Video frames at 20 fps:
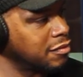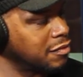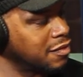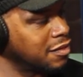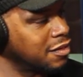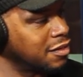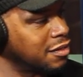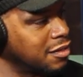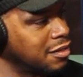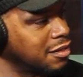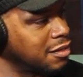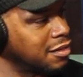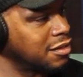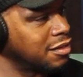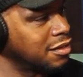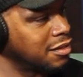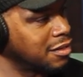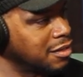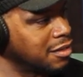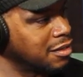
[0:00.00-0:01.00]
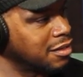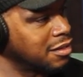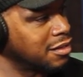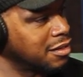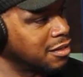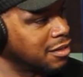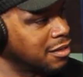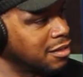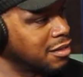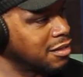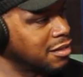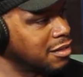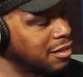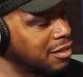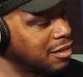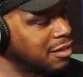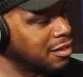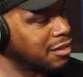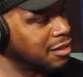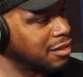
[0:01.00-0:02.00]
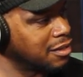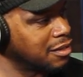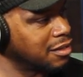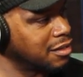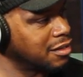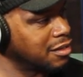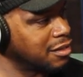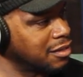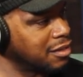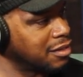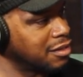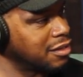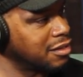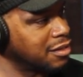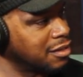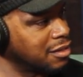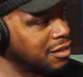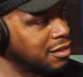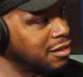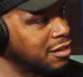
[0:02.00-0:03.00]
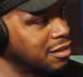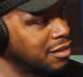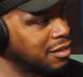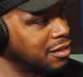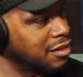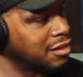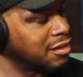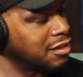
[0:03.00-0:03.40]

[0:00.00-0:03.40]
(not speaking)